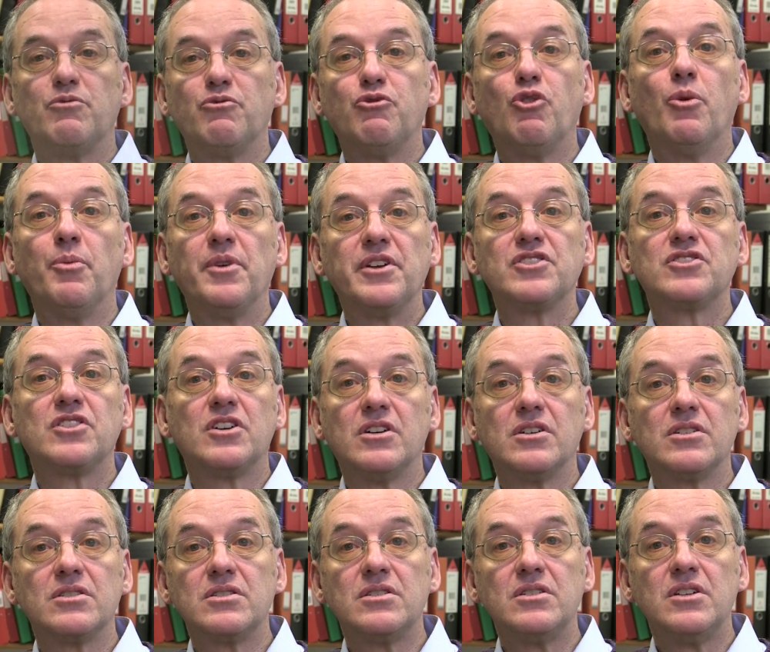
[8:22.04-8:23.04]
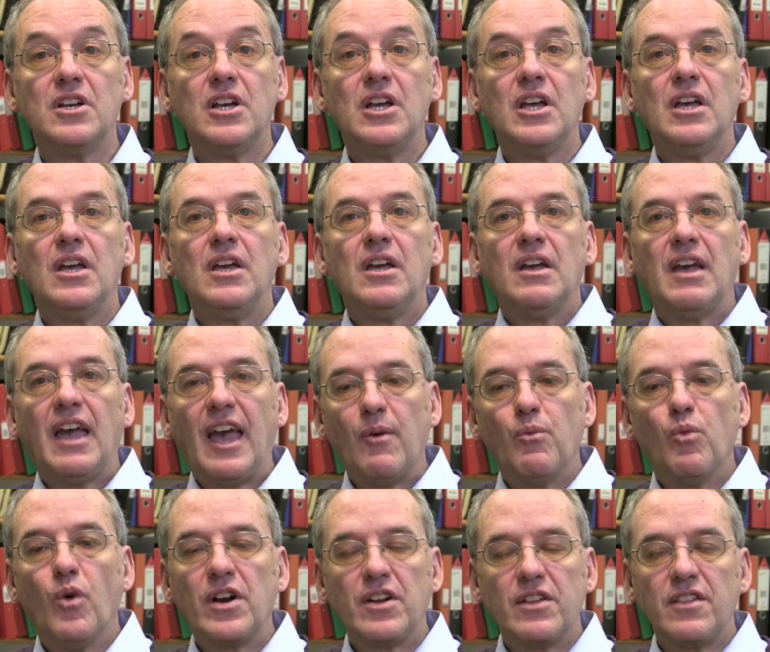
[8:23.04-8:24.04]
from forming stars.
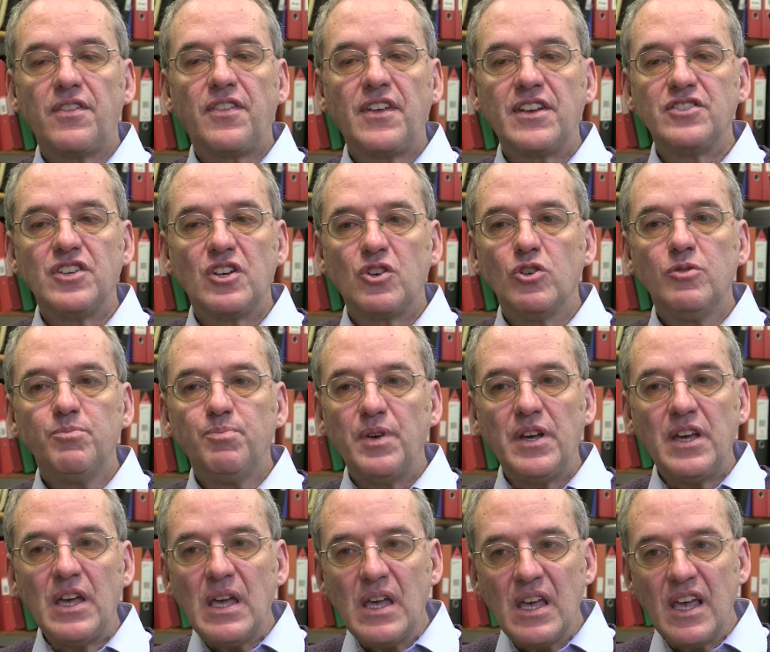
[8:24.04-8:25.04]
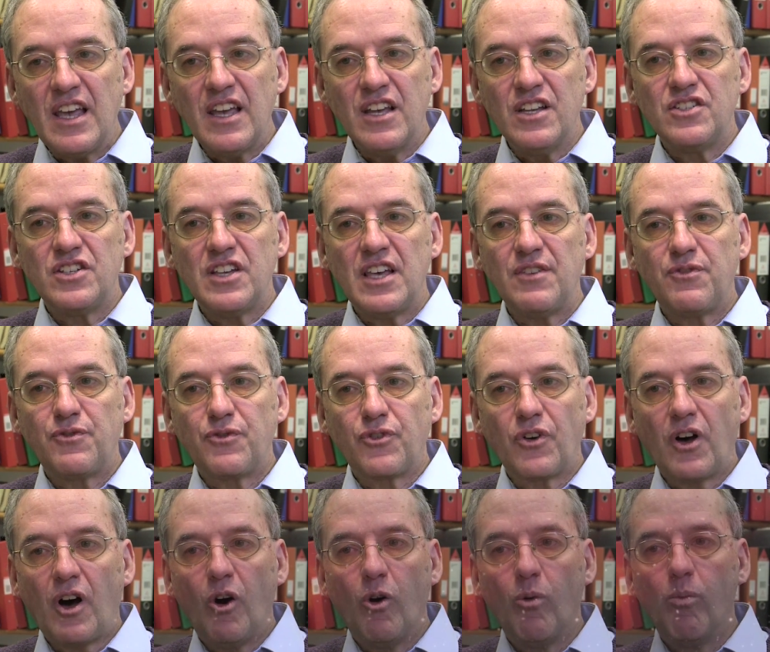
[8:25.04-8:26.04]
And one of the things it could be is if
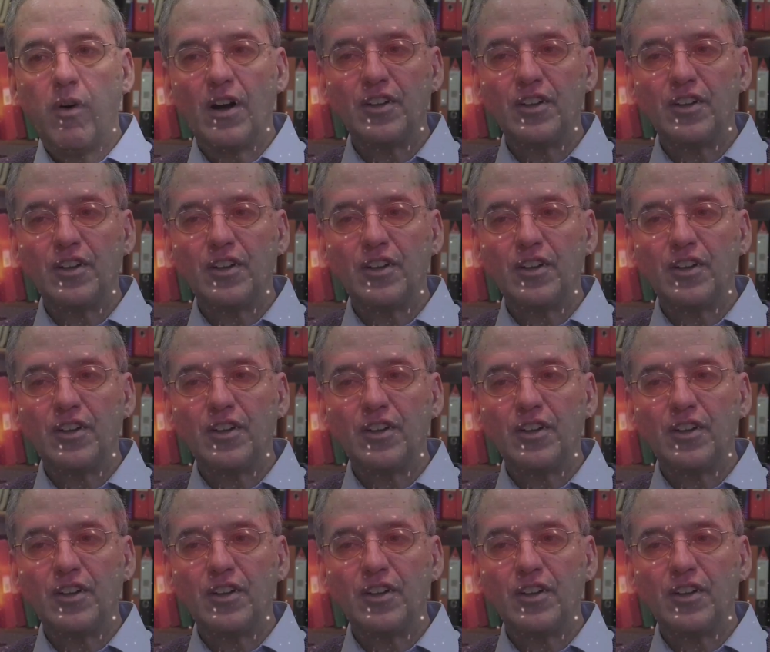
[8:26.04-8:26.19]
a whole